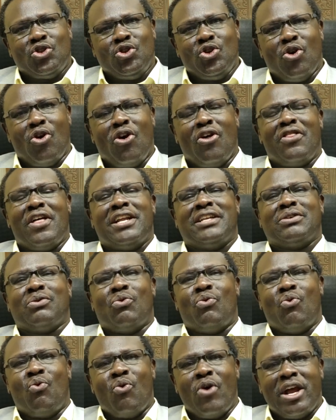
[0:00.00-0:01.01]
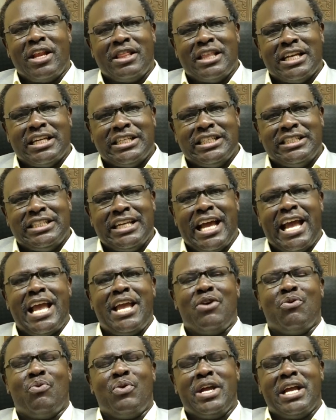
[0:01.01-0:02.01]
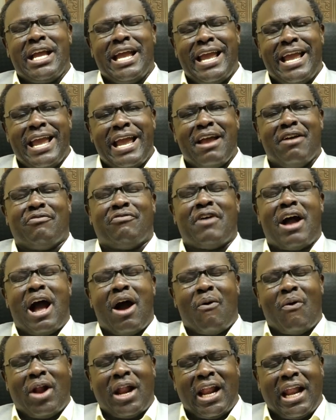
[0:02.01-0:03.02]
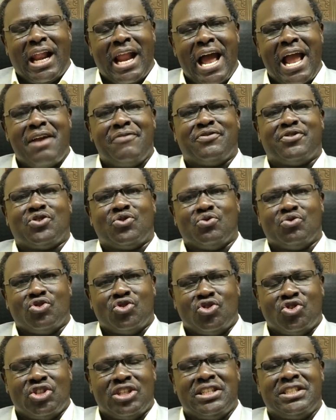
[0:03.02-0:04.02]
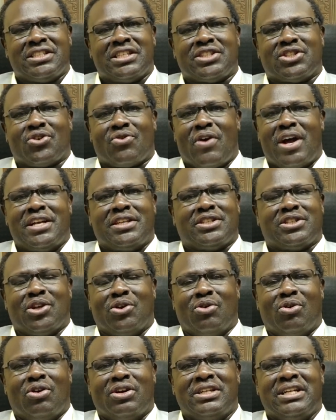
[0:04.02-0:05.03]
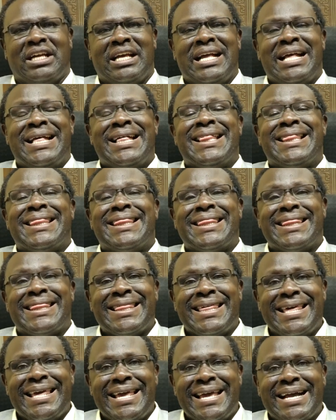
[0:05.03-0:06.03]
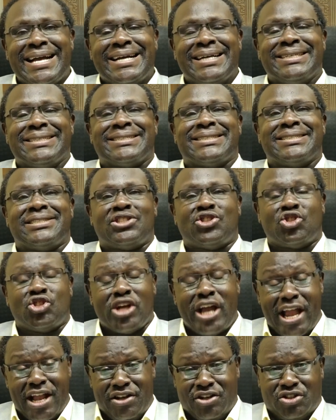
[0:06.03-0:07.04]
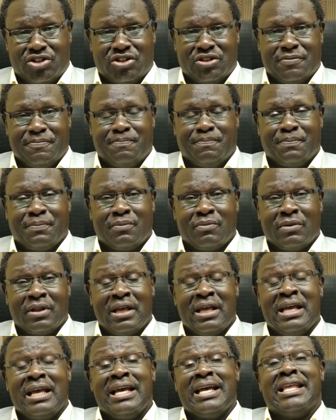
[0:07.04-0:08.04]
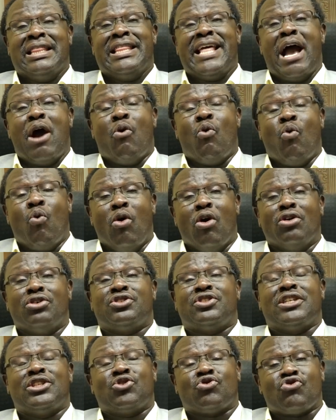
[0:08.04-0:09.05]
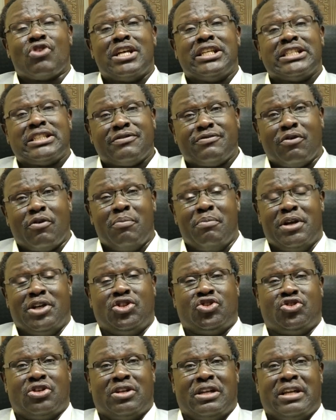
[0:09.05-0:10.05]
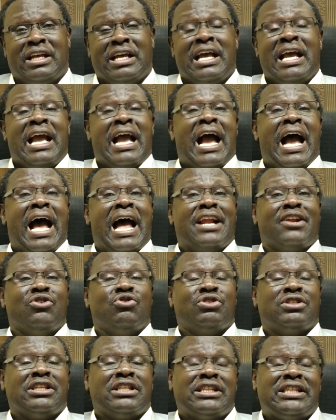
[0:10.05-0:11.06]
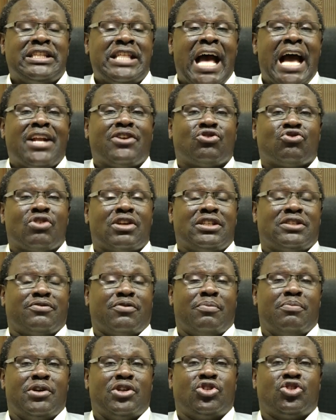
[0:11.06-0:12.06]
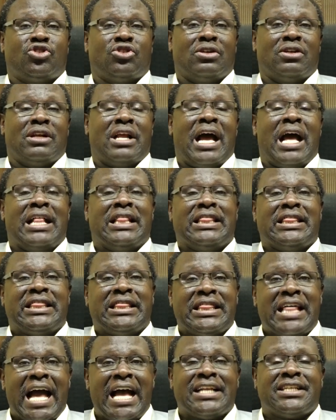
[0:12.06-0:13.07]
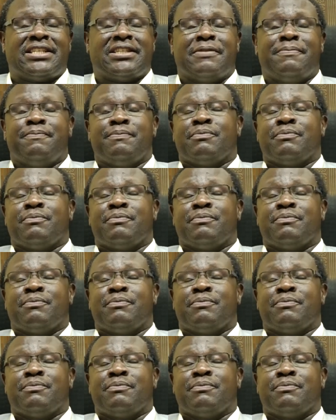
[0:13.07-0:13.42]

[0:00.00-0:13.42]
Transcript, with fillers: know that the day we gave our lives to Jesus Christ the Lord, things changed. There was a transformation. And you see, that transformation and that